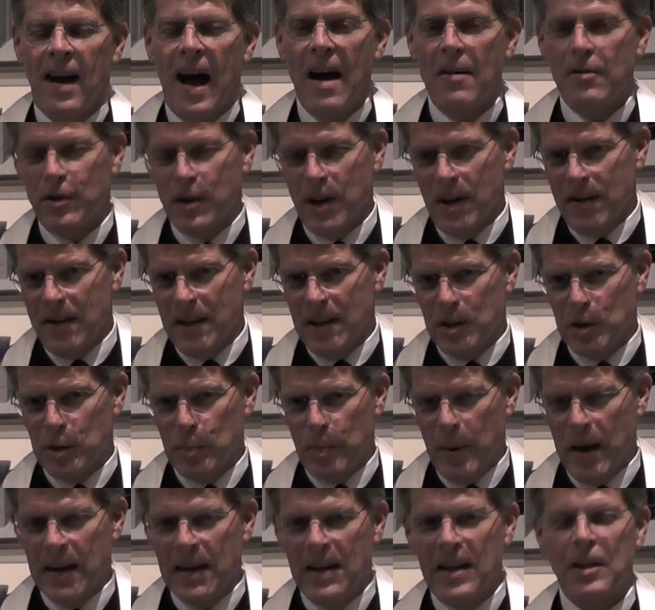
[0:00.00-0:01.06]
I've shared this
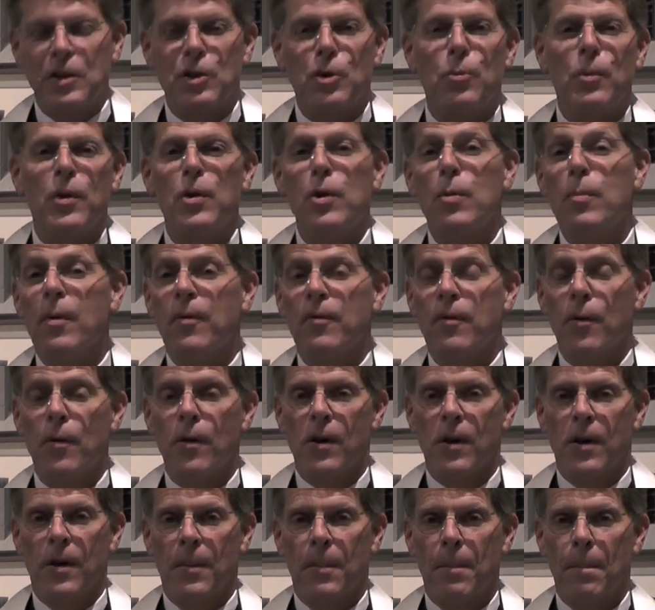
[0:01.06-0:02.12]
benediction with you
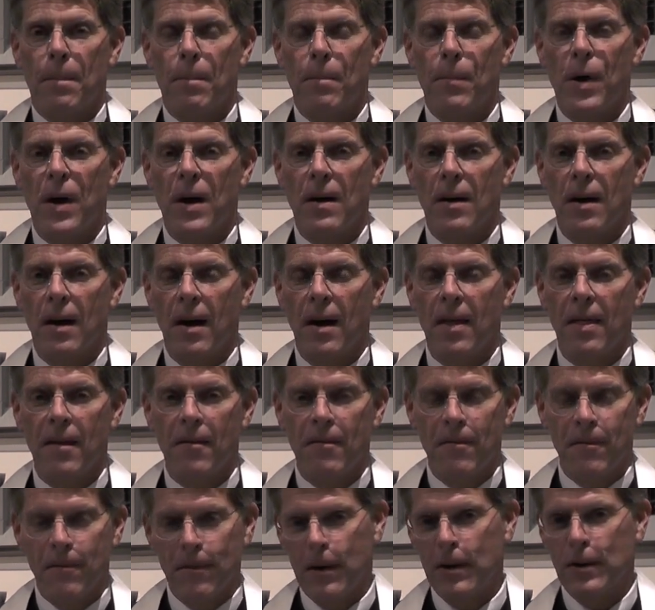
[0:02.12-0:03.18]
before, but on the
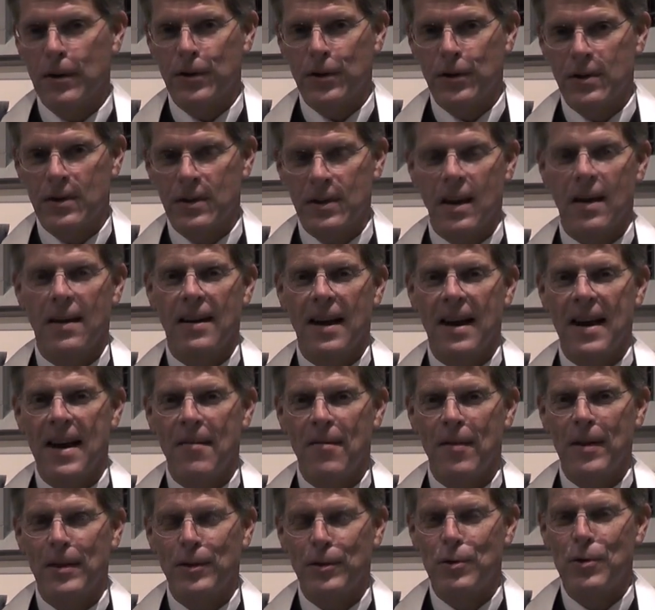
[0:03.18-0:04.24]
first Sunday
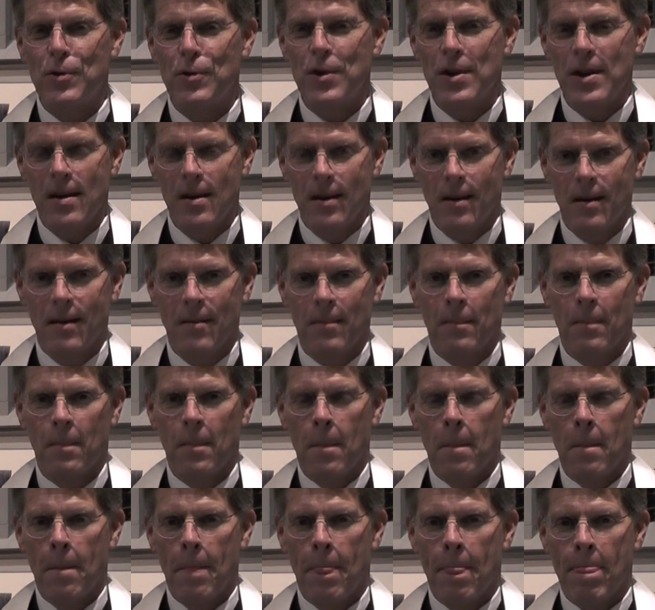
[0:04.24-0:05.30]
of this year,
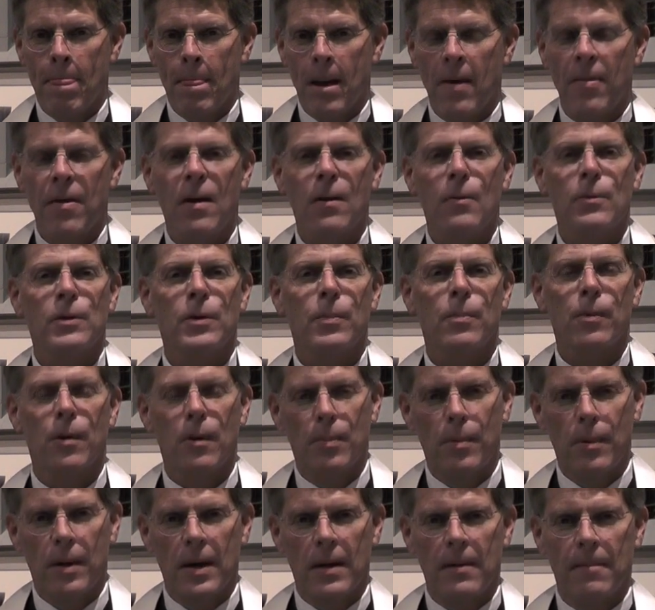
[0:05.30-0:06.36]
I thought it was
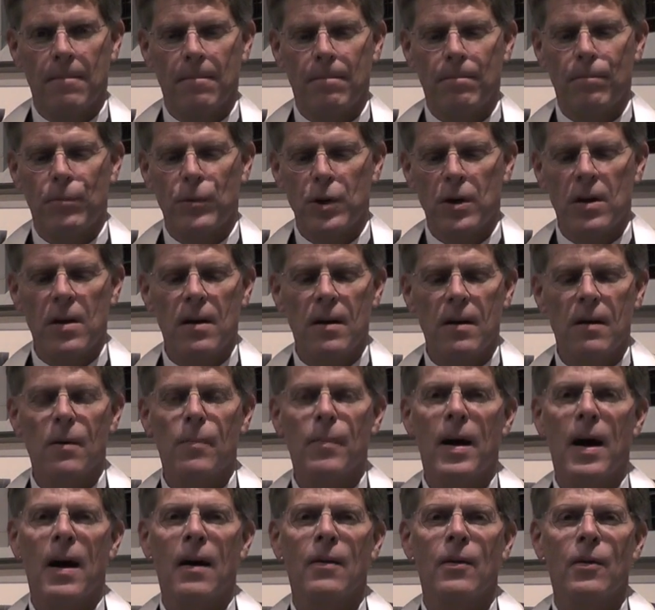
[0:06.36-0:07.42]
appropriate to hear
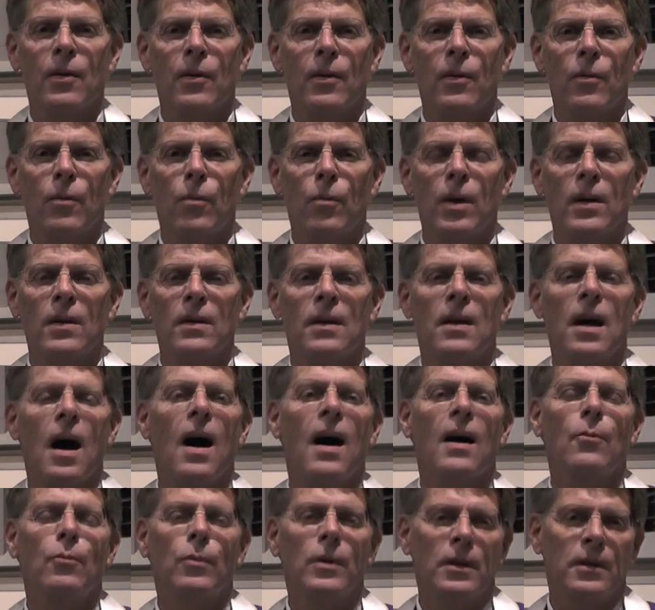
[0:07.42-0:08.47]
about what
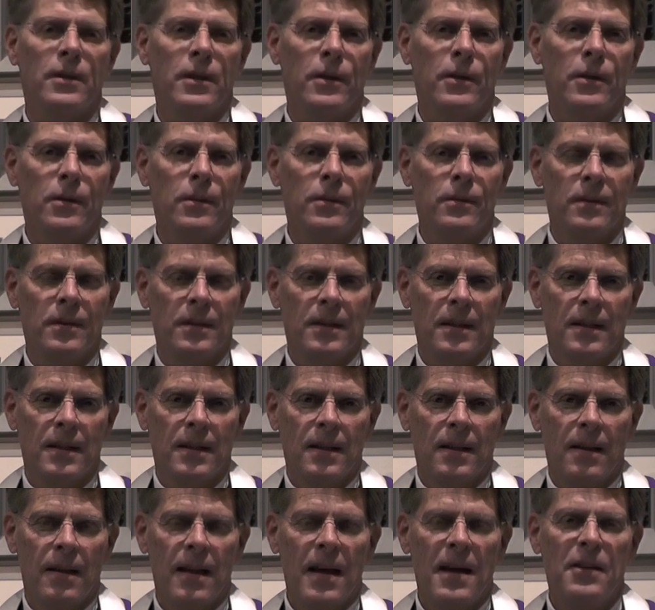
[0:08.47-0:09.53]
God will do
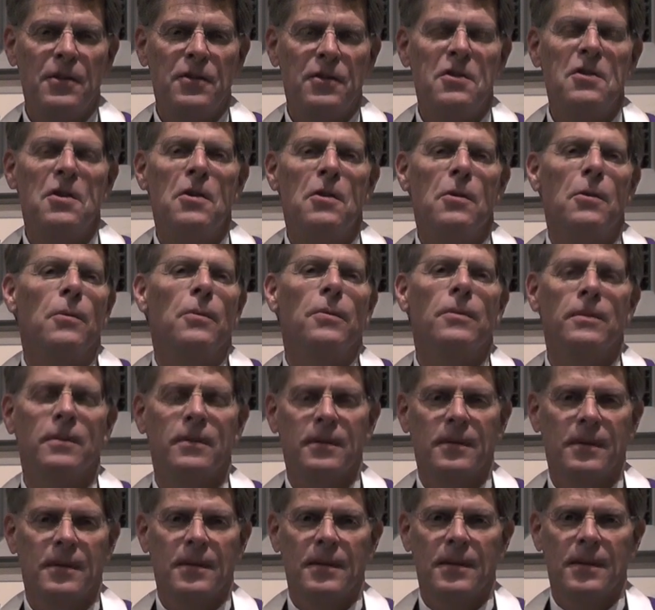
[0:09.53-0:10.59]
that is new
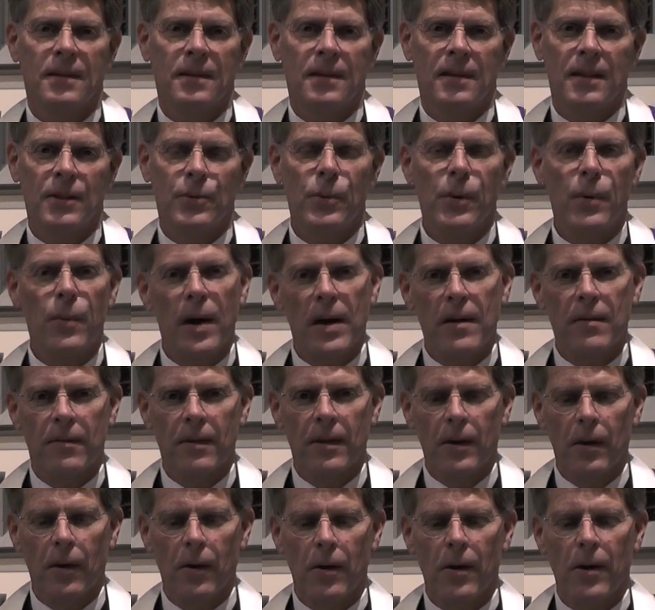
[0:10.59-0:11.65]
as we wait for
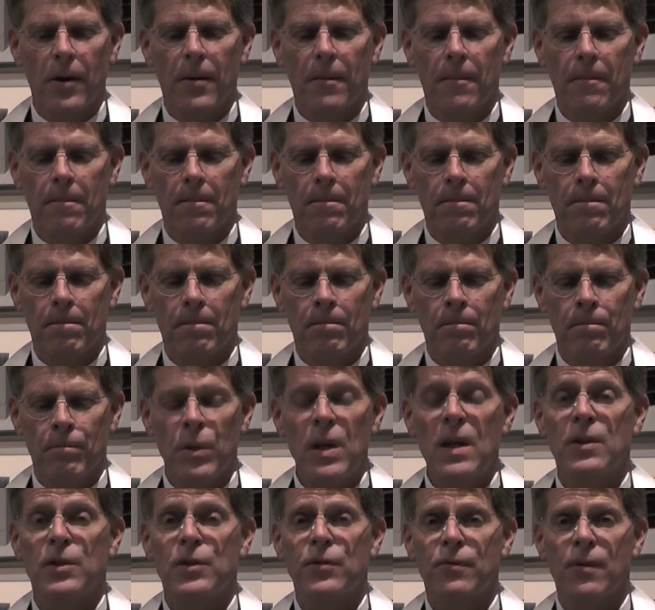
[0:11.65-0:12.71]
the Lord.
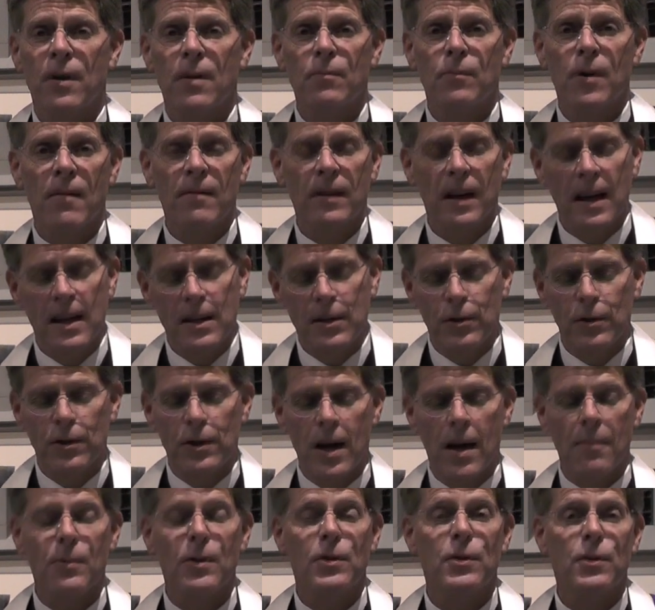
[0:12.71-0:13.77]
This from Revelation
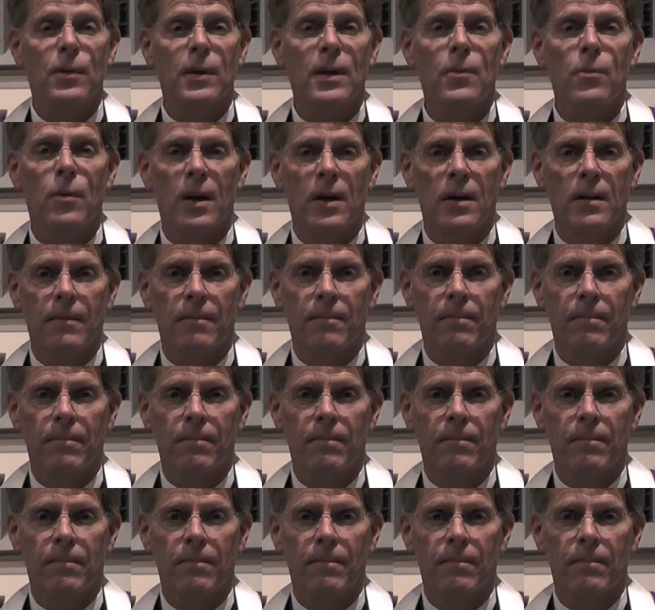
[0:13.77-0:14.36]
chapter 21.